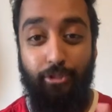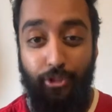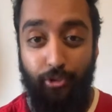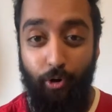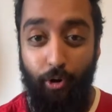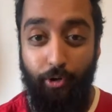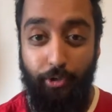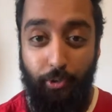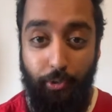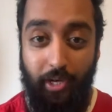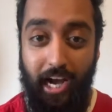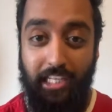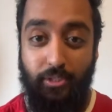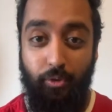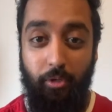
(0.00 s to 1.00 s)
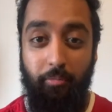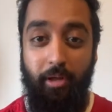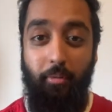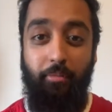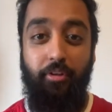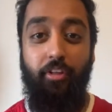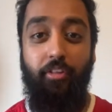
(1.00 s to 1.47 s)
sure you guys will be
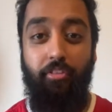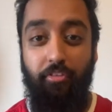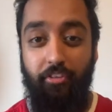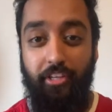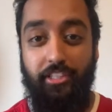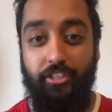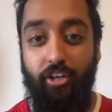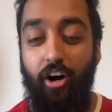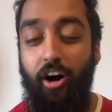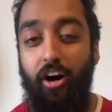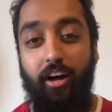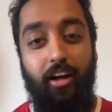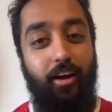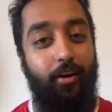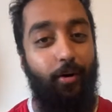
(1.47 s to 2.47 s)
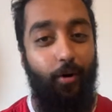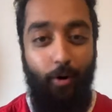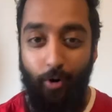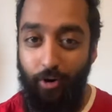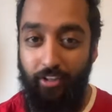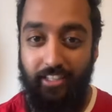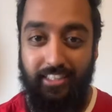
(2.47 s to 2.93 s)
able to 3-star
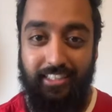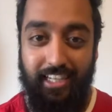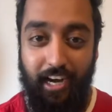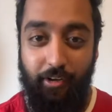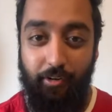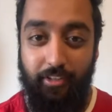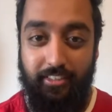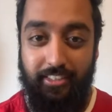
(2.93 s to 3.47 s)
all these Town Hall